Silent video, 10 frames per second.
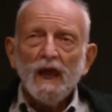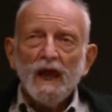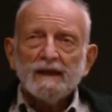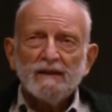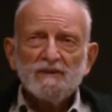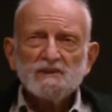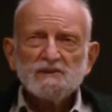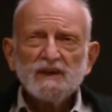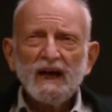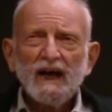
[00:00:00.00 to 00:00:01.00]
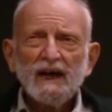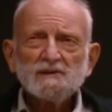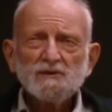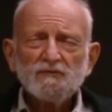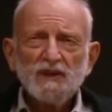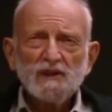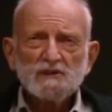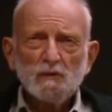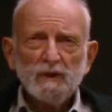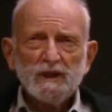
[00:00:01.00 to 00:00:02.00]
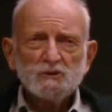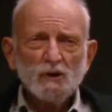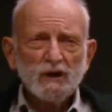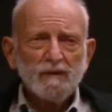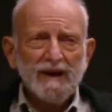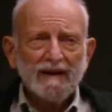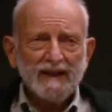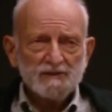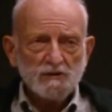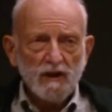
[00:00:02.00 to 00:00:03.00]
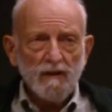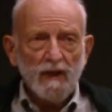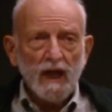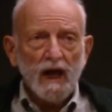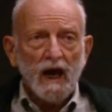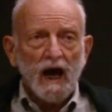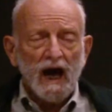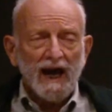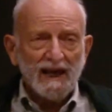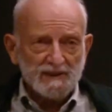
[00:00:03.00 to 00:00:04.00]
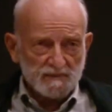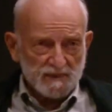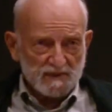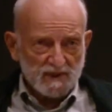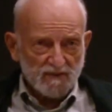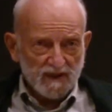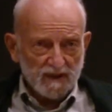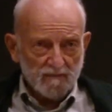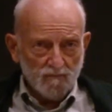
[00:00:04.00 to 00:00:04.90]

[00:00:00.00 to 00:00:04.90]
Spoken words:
Now these are the kinds of things that we could talk about as highly specific